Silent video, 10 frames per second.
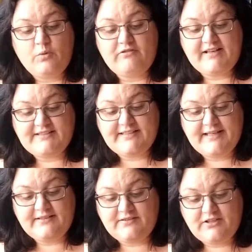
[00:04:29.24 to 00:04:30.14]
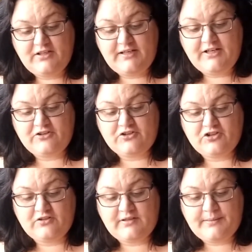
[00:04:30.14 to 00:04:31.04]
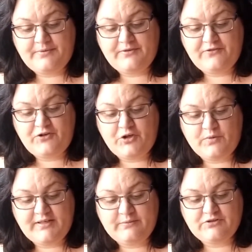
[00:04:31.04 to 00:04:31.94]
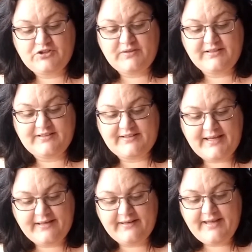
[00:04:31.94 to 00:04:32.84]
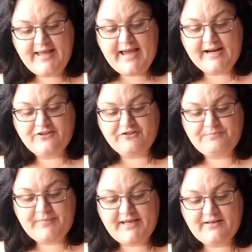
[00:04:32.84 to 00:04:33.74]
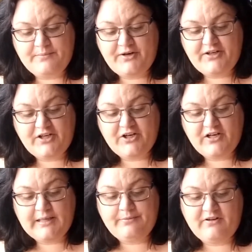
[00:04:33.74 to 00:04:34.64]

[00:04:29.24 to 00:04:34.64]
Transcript: What great sex. He looked the sort of type of, knew what he was doing in the sack. And a soft bed and a boy to curl